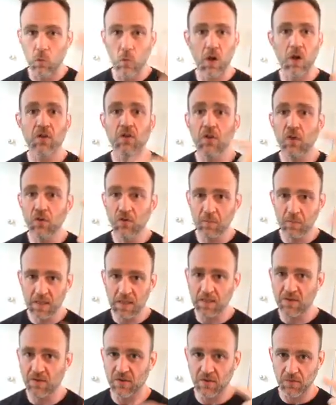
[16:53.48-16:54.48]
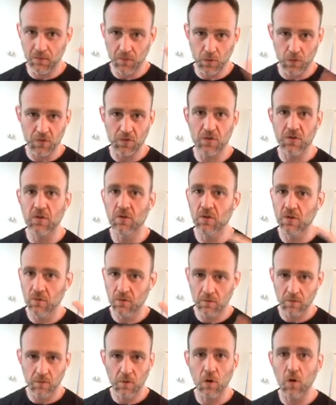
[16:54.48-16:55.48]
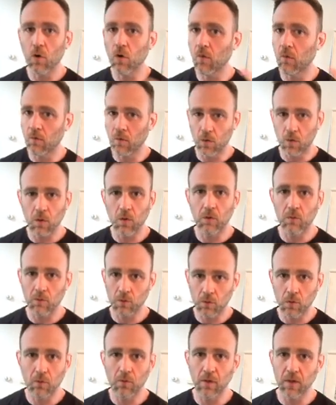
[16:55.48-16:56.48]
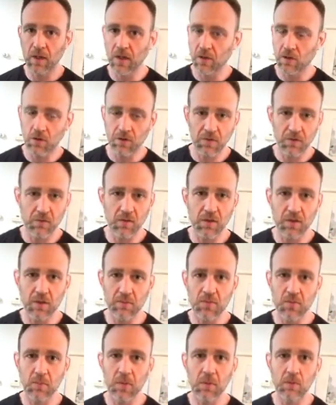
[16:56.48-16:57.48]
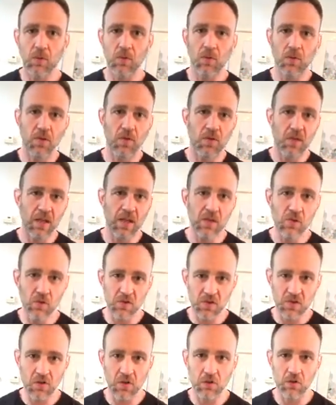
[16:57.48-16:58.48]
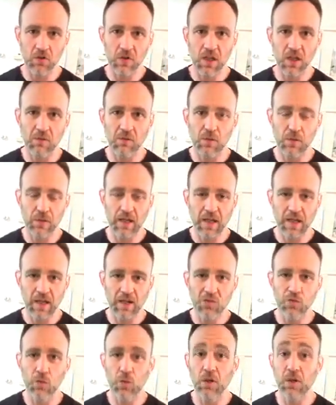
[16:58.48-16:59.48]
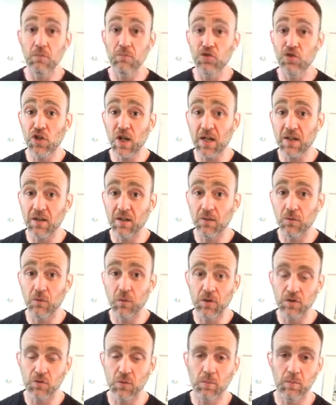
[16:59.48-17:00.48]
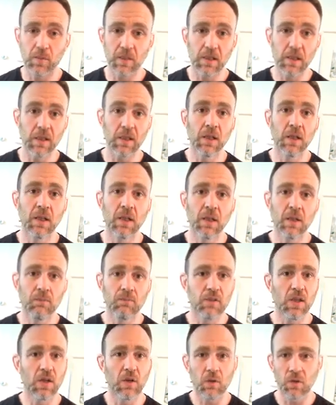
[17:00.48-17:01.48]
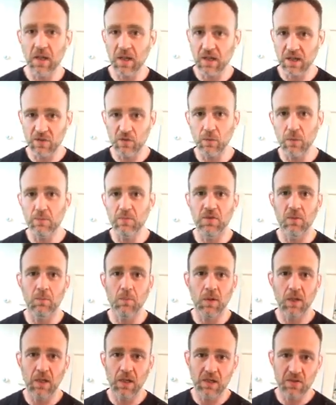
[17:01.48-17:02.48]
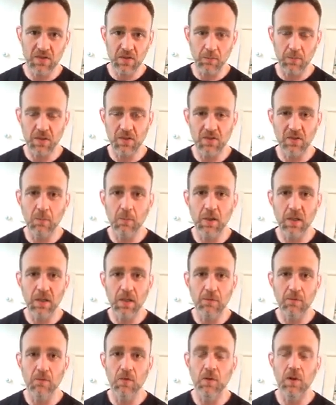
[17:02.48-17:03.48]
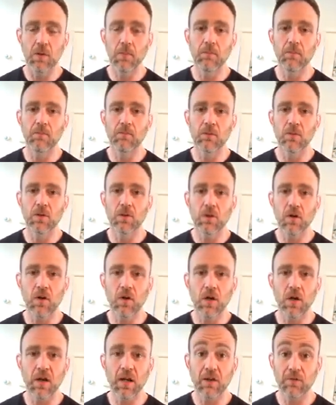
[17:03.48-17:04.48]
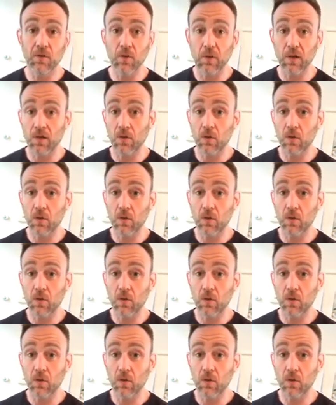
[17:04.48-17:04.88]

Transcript: Work those pieces first, over again, all different types of people. Then you start looking for the actual objective, which would be, can I sweep somebody, submit somebody from guard after I